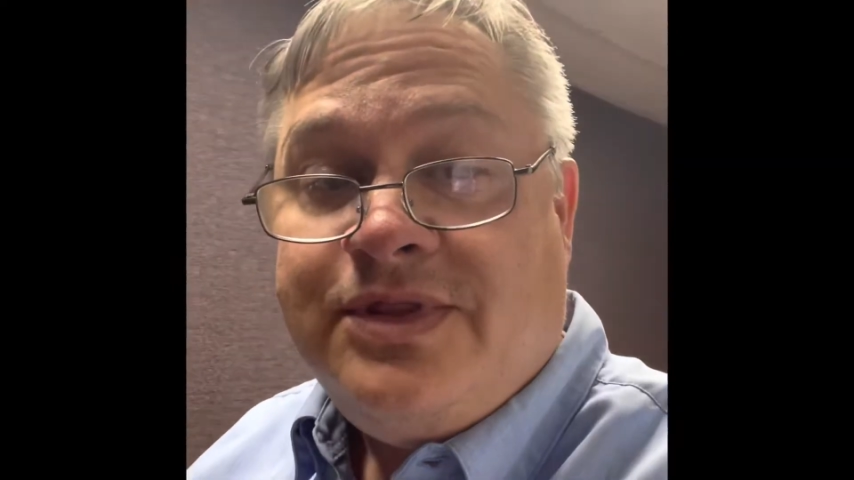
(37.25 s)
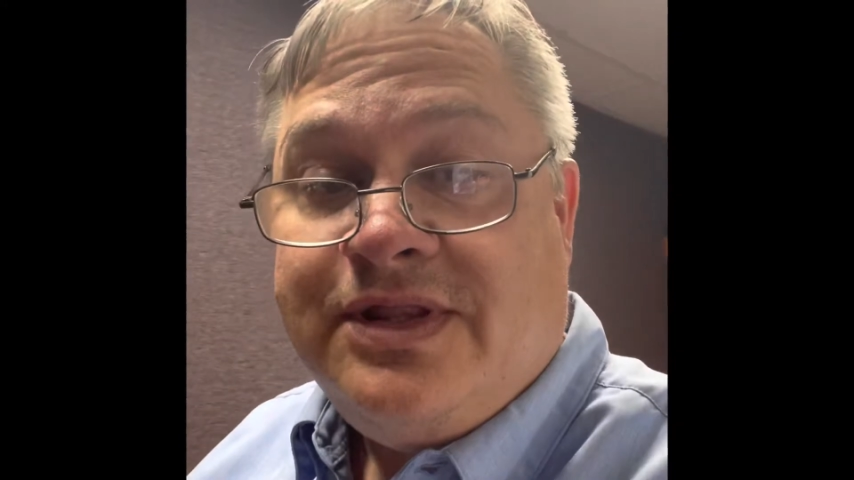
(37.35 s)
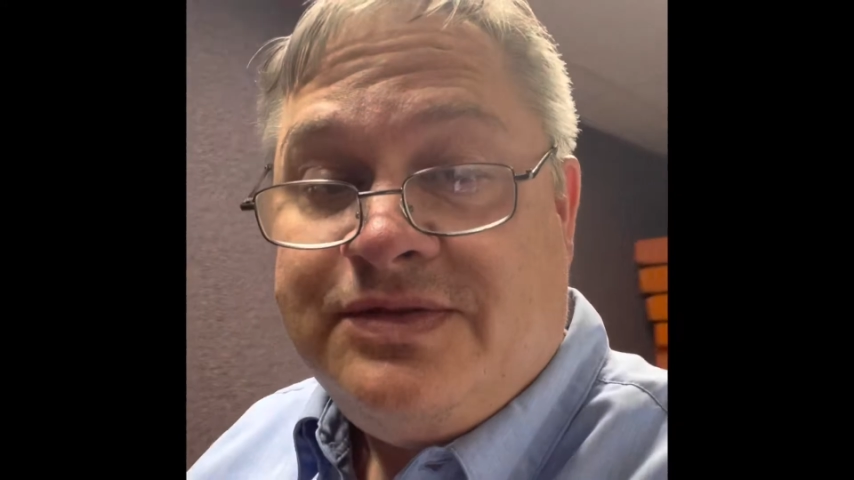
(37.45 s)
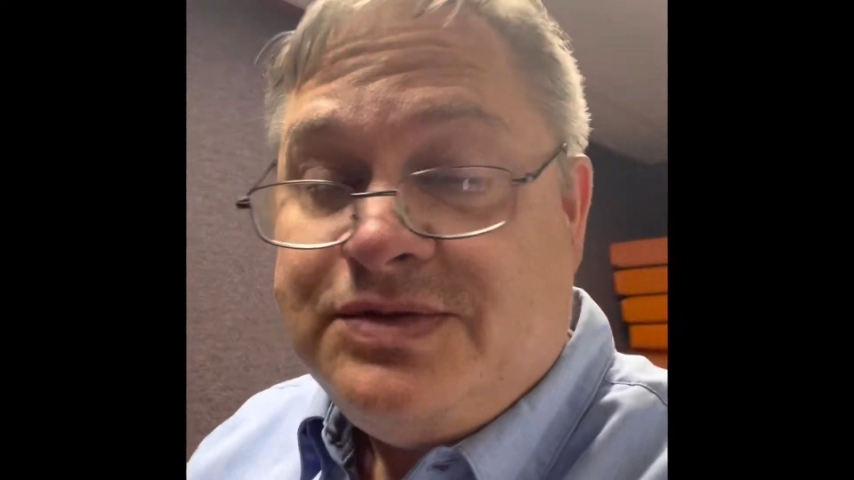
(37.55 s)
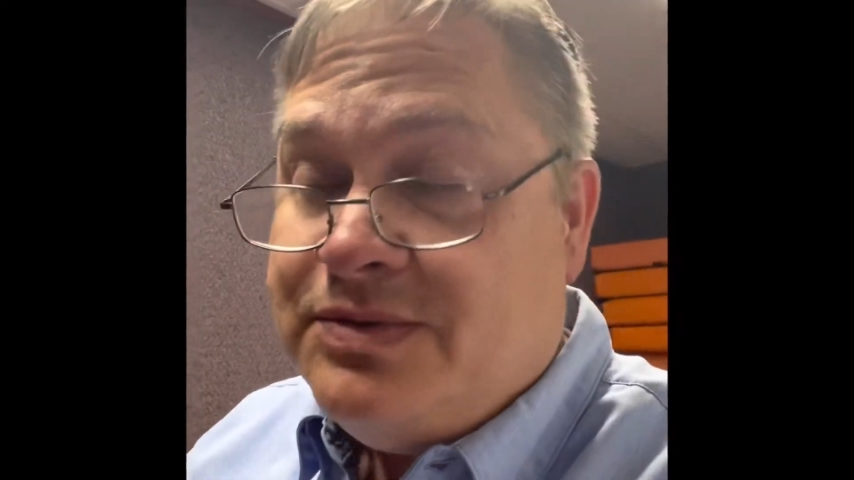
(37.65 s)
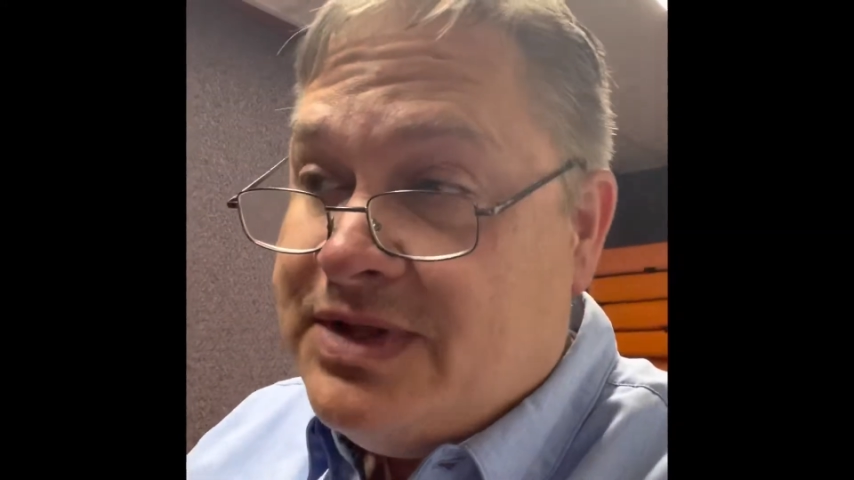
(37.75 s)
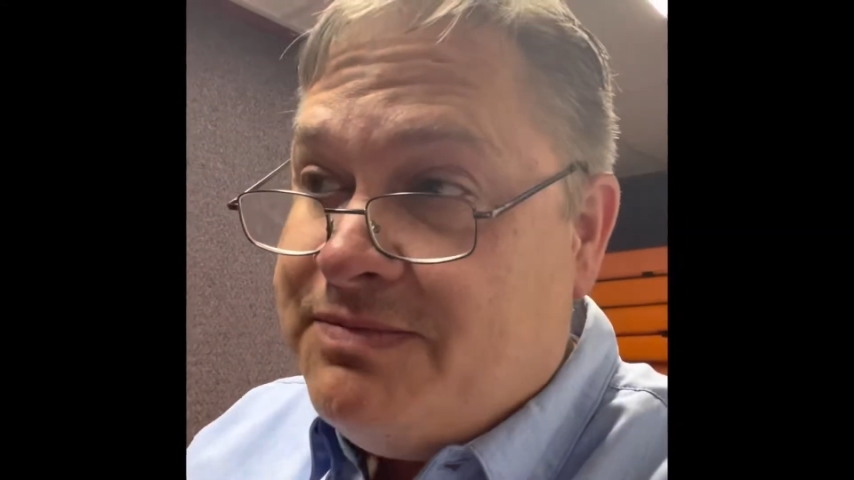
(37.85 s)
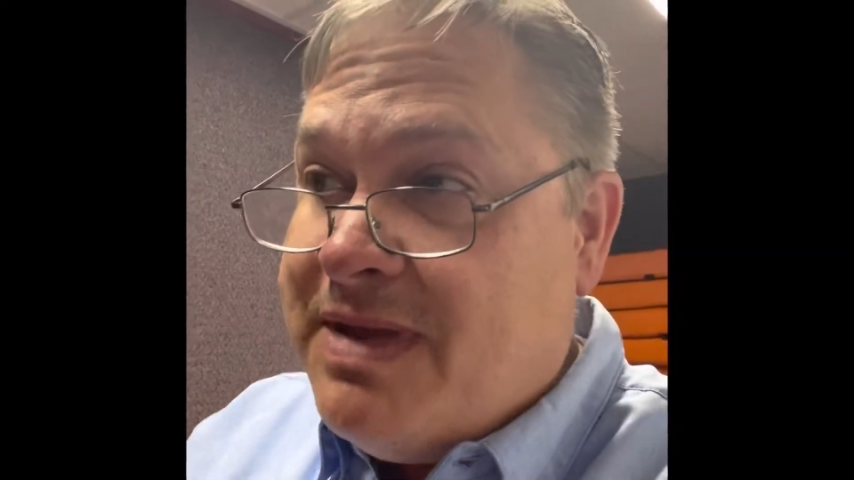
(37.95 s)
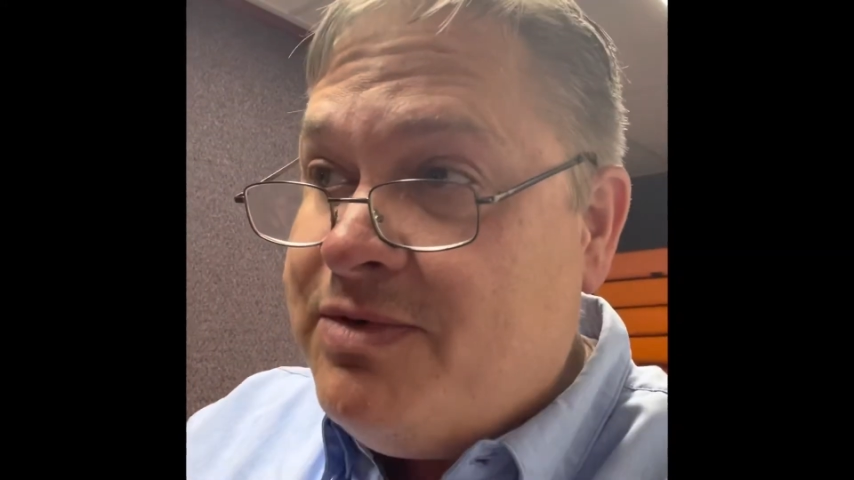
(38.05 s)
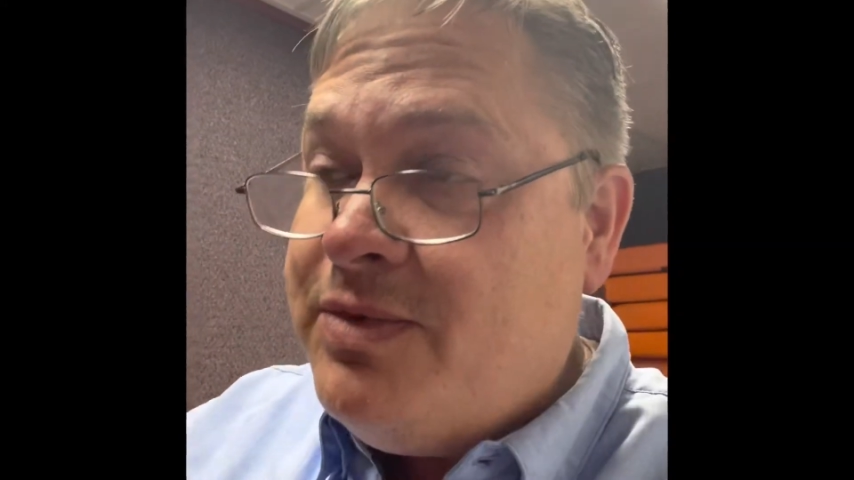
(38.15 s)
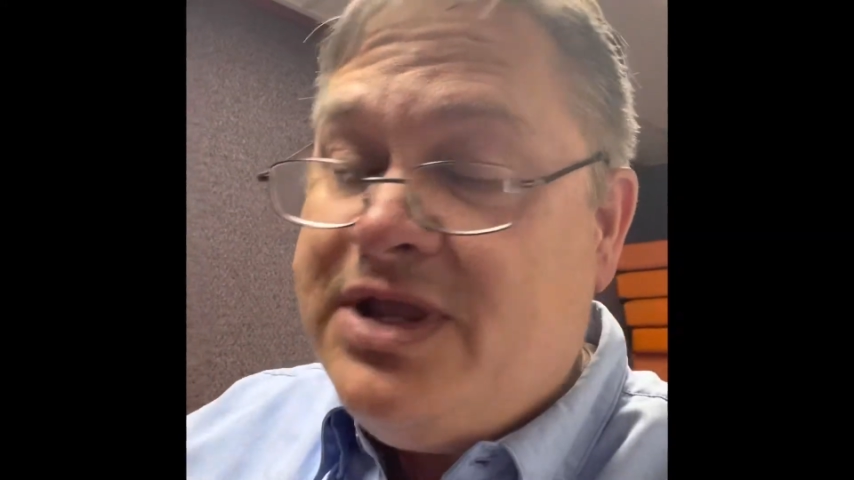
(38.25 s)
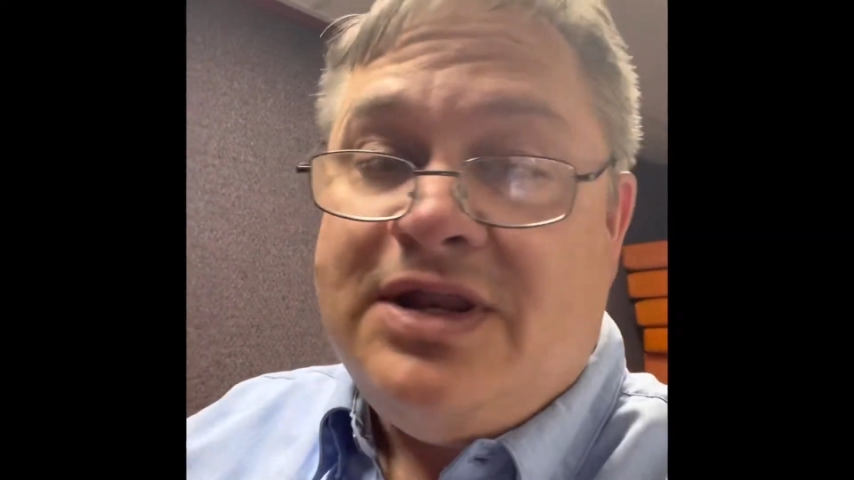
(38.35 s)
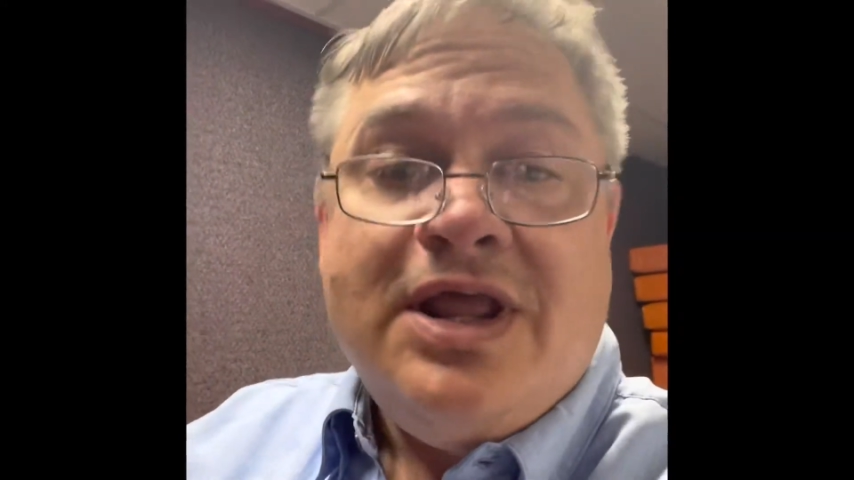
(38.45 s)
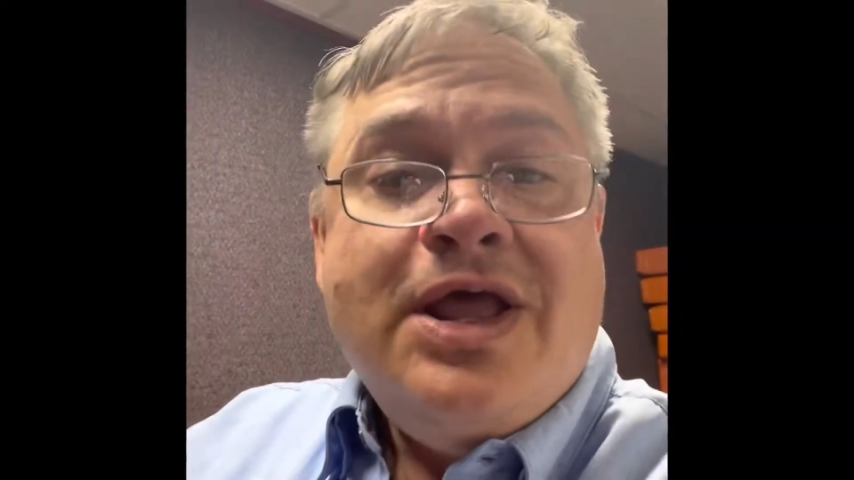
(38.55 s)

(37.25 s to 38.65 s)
the, so maybe we can